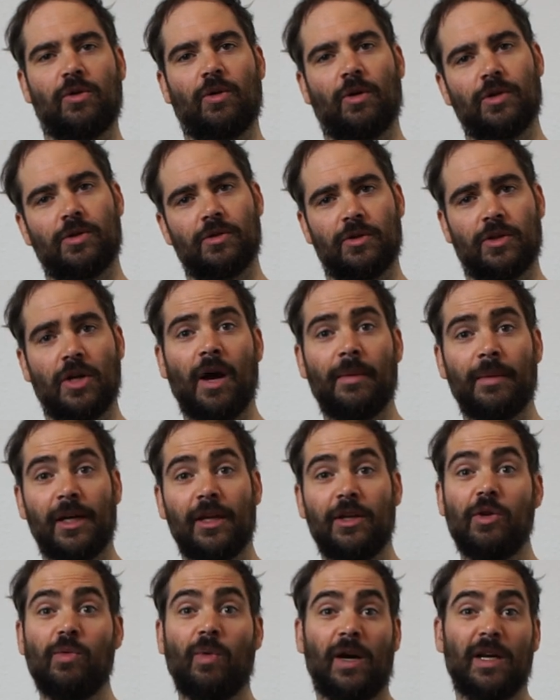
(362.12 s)
chord to a
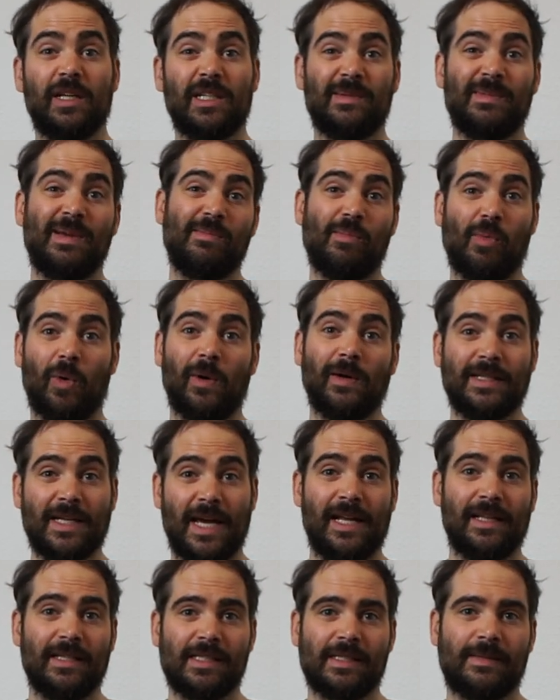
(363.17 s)
dominant, you want it to be more
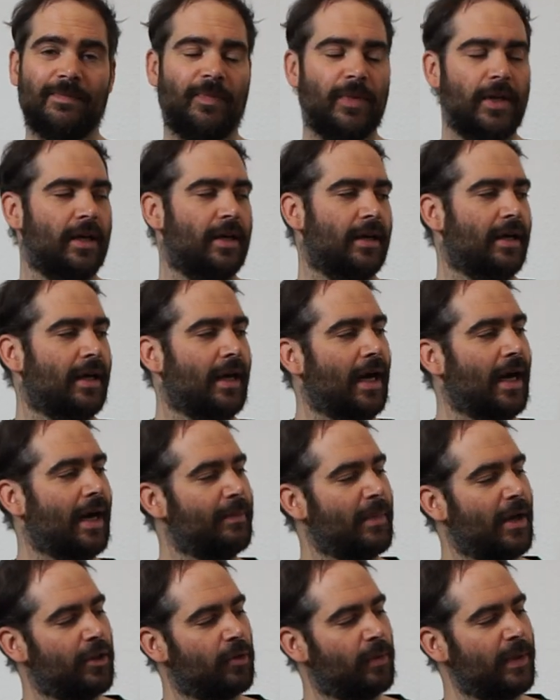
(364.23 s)
tense.
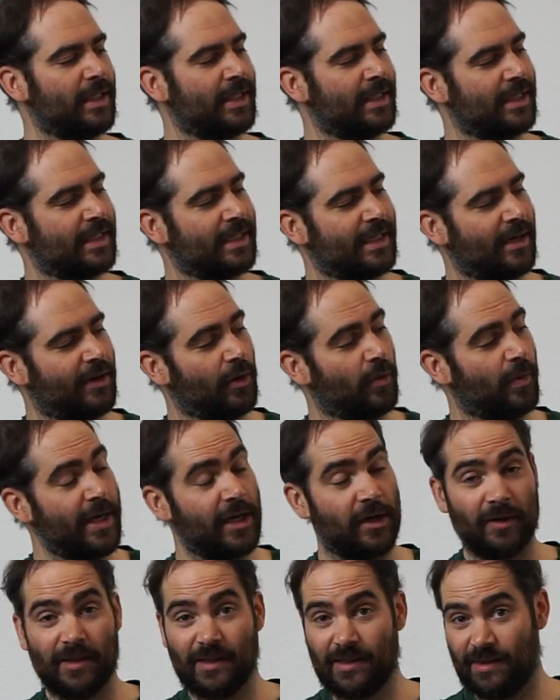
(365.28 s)
And the reason this is sounding
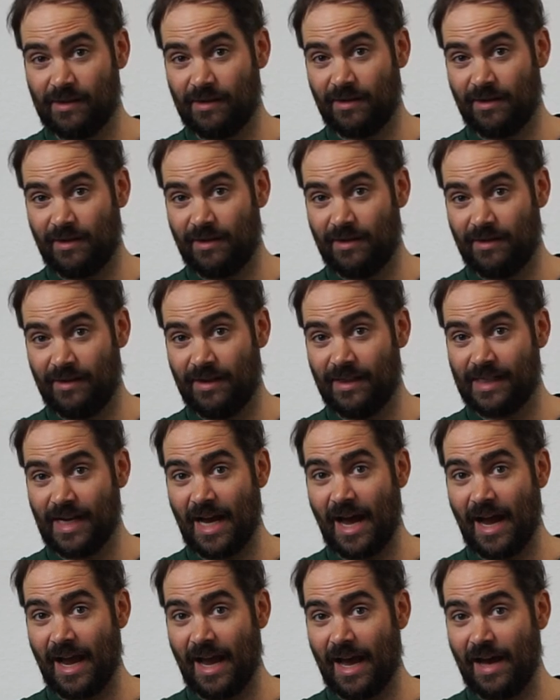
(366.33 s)
weaker is this
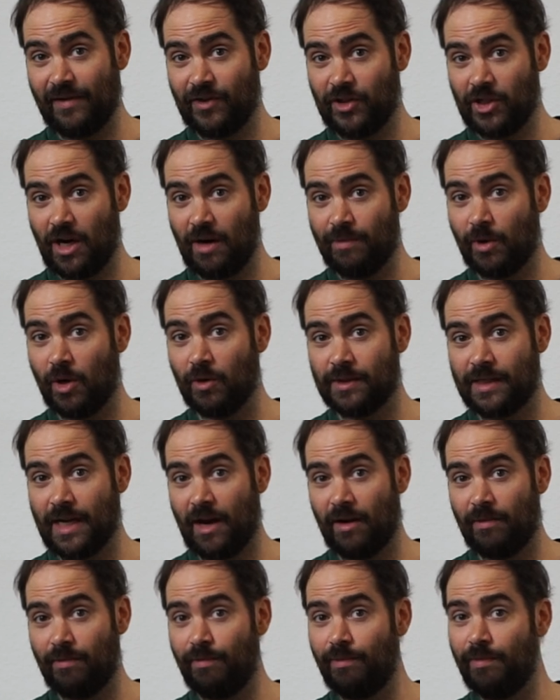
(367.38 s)
high F sharp goes
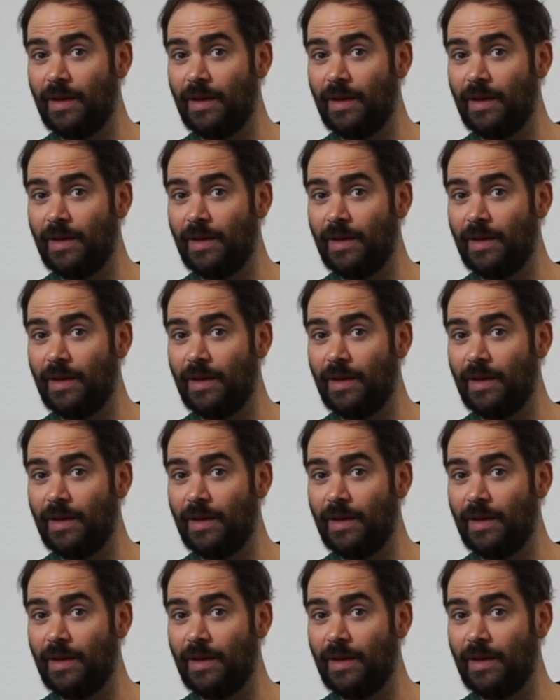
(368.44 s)
down.